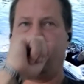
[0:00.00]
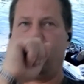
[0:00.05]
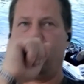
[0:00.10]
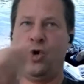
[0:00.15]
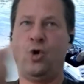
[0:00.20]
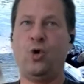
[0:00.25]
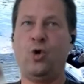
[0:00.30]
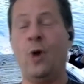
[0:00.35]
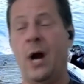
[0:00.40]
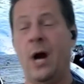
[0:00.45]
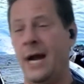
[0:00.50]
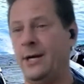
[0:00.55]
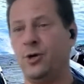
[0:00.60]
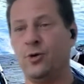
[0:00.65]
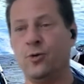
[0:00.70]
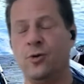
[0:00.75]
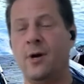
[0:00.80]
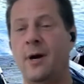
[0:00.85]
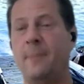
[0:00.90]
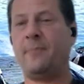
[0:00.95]
who I
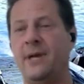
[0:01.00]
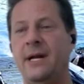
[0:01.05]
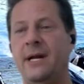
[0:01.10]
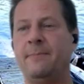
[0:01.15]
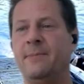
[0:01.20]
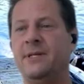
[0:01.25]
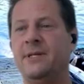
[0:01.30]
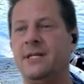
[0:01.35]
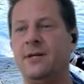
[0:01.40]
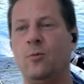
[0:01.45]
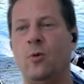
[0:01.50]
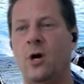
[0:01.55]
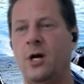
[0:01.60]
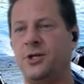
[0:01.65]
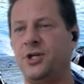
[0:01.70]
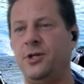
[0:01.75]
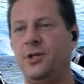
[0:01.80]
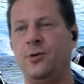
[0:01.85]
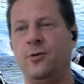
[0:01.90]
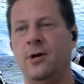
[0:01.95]
grew up in Edmonton
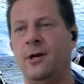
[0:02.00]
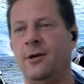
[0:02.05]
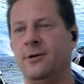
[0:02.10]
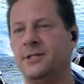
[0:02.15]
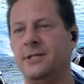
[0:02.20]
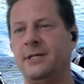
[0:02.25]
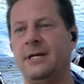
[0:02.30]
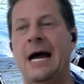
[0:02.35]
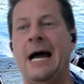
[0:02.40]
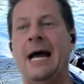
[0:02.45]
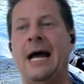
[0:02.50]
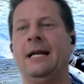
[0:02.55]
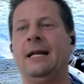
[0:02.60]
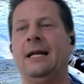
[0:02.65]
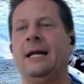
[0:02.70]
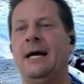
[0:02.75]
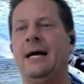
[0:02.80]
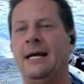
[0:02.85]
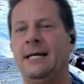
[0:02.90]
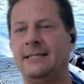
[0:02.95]
watching the Oilers and
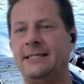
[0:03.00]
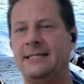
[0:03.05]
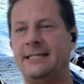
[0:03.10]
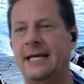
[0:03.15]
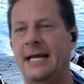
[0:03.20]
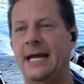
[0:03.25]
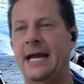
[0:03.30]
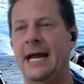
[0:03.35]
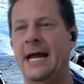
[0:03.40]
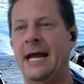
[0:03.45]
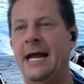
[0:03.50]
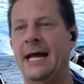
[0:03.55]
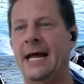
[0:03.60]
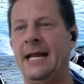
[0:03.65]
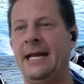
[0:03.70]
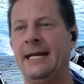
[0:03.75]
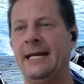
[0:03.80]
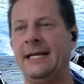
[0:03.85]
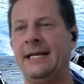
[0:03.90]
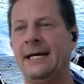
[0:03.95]
idolized.
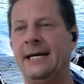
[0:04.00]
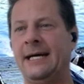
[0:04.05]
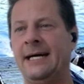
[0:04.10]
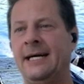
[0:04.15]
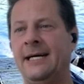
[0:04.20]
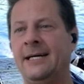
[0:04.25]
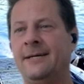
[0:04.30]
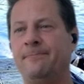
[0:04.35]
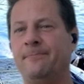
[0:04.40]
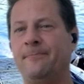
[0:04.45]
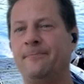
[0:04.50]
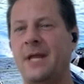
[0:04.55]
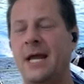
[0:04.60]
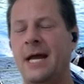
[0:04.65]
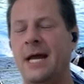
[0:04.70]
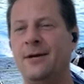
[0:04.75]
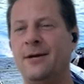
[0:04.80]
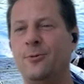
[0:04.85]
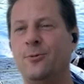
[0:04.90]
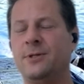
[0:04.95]
And
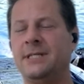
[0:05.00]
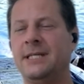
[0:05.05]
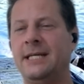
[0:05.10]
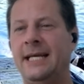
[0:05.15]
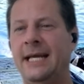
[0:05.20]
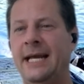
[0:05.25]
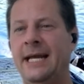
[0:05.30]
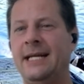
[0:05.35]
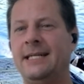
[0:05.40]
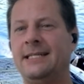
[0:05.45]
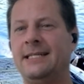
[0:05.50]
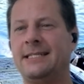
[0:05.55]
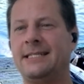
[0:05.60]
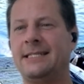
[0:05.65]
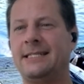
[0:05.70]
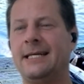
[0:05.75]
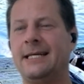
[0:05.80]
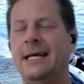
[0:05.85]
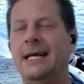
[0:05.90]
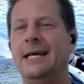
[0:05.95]
it was
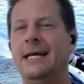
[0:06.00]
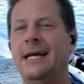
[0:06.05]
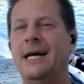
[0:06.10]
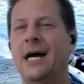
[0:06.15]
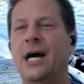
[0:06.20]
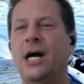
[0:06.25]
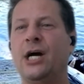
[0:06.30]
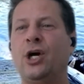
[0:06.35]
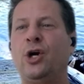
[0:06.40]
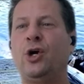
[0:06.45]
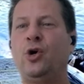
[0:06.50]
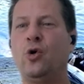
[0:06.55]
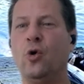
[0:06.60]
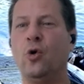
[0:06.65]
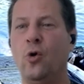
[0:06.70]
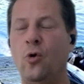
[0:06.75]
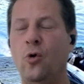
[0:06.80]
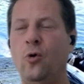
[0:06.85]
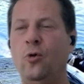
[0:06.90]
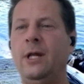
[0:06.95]
against a
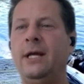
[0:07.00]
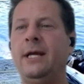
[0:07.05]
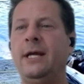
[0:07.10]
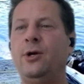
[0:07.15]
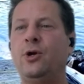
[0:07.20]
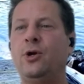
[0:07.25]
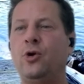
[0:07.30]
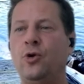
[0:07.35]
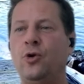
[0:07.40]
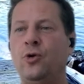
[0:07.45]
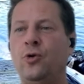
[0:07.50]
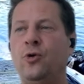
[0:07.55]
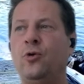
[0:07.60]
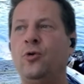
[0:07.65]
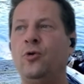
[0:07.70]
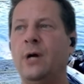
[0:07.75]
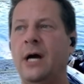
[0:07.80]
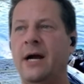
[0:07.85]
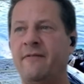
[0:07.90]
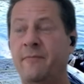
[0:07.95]
goalie
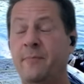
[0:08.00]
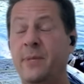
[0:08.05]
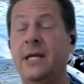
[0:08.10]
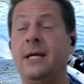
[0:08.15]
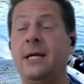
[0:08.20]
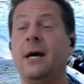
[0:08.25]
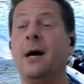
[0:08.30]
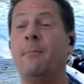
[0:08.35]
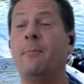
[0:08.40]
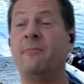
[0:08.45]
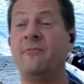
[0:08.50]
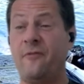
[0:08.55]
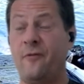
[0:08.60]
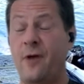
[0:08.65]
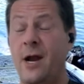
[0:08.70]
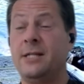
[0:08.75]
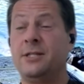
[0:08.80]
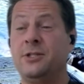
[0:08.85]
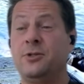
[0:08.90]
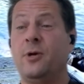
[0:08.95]
who I've become
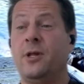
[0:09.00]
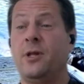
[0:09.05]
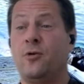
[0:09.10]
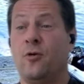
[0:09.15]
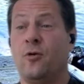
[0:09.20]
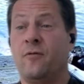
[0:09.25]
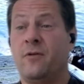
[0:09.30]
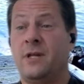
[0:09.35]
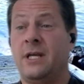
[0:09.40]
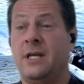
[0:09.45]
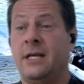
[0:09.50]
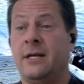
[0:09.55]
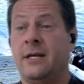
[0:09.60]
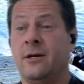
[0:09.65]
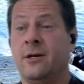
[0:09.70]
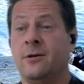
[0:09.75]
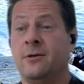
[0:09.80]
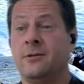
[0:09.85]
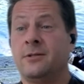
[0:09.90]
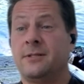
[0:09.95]
friends with over the
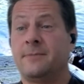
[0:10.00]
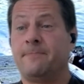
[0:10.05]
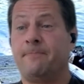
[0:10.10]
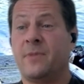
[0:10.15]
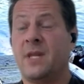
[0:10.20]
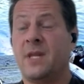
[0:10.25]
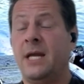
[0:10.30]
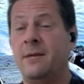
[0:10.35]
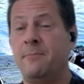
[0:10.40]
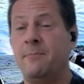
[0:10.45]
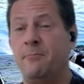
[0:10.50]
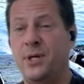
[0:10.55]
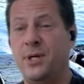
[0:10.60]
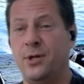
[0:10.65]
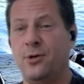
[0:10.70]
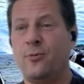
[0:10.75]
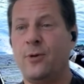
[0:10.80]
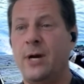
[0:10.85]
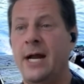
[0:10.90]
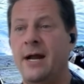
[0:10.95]
years in
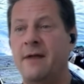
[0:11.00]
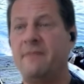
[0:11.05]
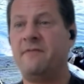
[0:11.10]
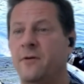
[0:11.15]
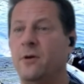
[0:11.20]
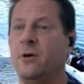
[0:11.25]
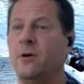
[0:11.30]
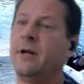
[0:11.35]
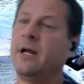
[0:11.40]
Bill Ranford,